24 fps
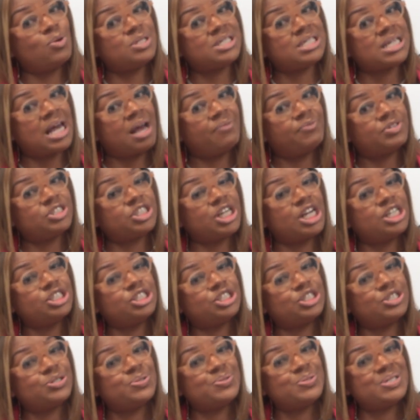on Time for
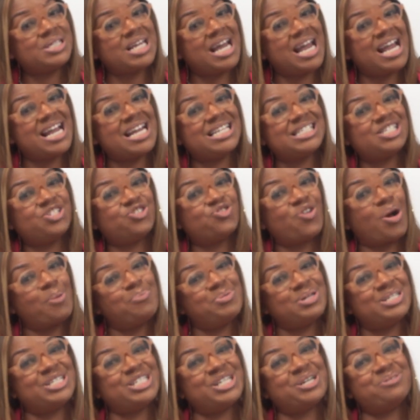Change Tuesdays,
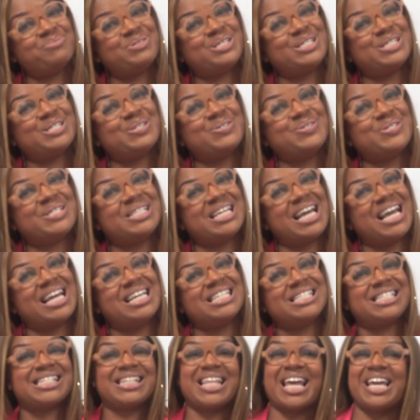Dropping Gems
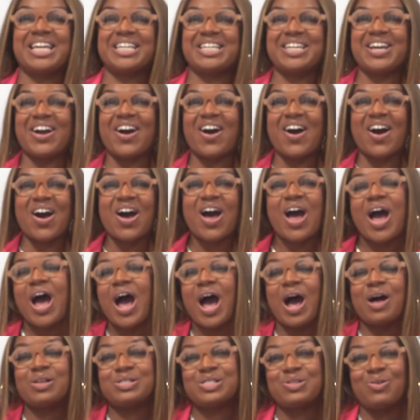Tuesdays. Thank y'all.
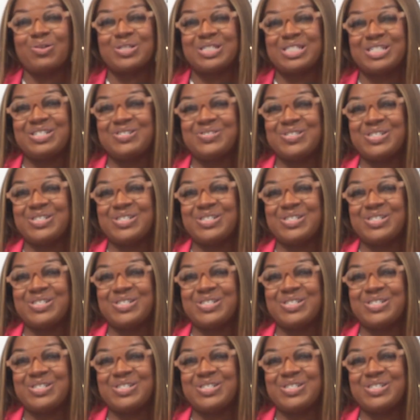I'll talk to you